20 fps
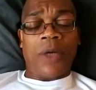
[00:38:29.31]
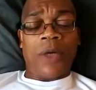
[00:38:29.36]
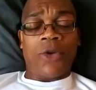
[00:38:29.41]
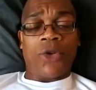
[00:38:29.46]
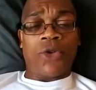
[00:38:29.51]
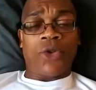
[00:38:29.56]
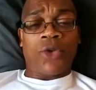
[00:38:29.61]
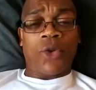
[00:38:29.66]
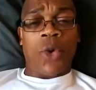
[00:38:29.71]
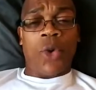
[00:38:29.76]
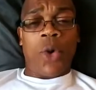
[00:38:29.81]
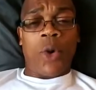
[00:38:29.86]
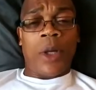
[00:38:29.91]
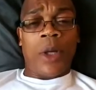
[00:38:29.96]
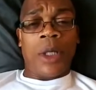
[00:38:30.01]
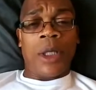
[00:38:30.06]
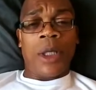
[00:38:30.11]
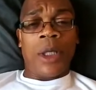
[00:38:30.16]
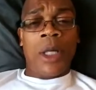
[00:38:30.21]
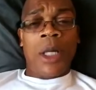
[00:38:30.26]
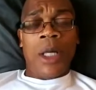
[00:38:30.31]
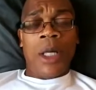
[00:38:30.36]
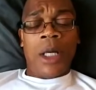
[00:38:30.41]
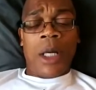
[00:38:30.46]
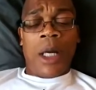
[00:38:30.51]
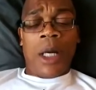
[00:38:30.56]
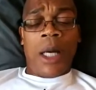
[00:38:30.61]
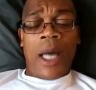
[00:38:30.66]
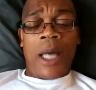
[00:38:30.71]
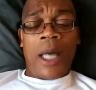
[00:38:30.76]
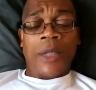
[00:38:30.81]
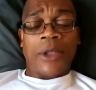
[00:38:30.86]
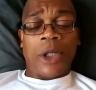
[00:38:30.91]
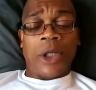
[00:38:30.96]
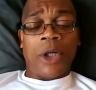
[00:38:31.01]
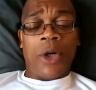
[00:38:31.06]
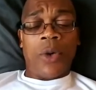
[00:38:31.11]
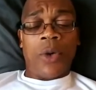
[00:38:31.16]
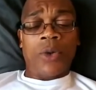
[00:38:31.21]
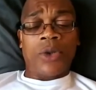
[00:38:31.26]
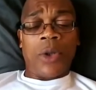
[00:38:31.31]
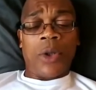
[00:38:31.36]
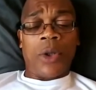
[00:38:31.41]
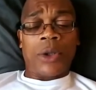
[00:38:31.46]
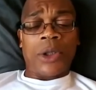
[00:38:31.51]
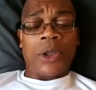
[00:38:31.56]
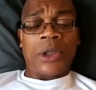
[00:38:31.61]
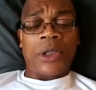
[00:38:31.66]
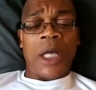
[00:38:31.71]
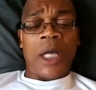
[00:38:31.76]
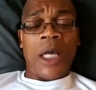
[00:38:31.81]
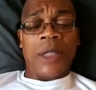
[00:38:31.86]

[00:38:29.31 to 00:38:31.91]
The story, as it goes on to say,